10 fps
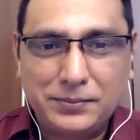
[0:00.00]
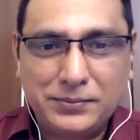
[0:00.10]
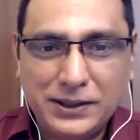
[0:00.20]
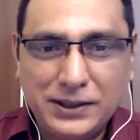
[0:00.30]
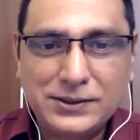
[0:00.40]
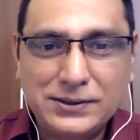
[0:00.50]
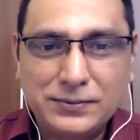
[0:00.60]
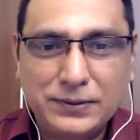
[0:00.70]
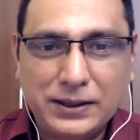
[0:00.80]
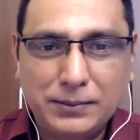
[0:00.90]
Yes,
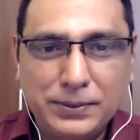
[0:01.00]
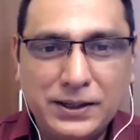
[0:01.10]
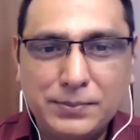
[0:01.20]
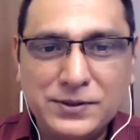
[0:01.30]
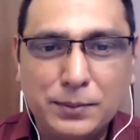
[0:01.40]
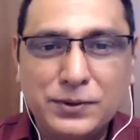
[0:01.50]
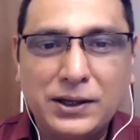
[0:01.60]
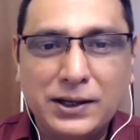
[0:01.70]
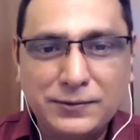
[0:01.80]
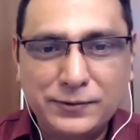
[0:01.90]
we can become
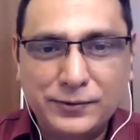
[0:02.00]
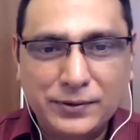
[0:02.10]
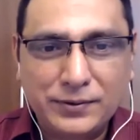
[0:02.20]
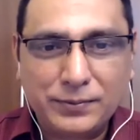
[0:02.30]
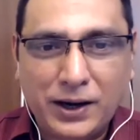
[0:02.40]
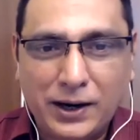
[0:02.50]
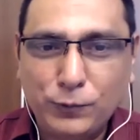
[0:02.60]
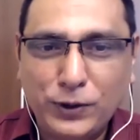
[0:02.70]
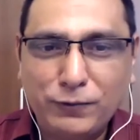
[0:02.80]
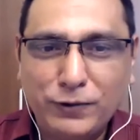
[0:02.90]
something else. The
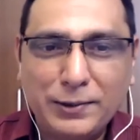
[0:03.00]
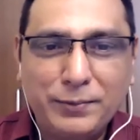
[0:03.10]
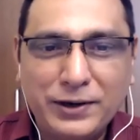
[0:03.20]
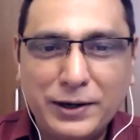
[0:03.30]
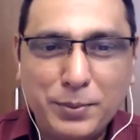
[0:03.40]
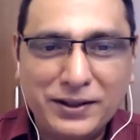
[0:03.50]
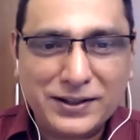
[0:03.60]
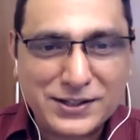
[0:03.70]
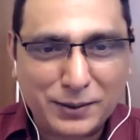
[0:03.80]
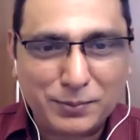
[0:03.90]
hardware will remain the
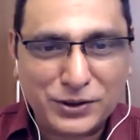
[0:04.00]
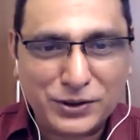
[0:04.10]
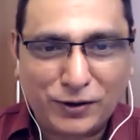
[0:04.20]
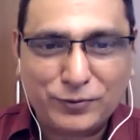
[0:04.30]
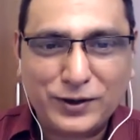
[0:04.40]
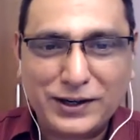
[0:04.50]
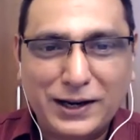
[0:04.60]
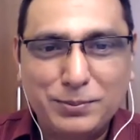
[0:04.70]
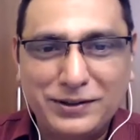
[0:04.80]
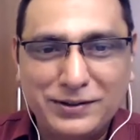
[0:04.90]
same, but software
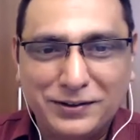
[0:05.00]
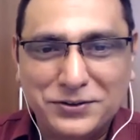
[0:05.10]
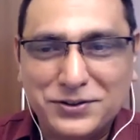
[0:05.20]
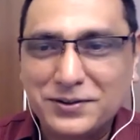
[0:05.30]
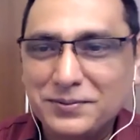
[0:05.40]
can be changed.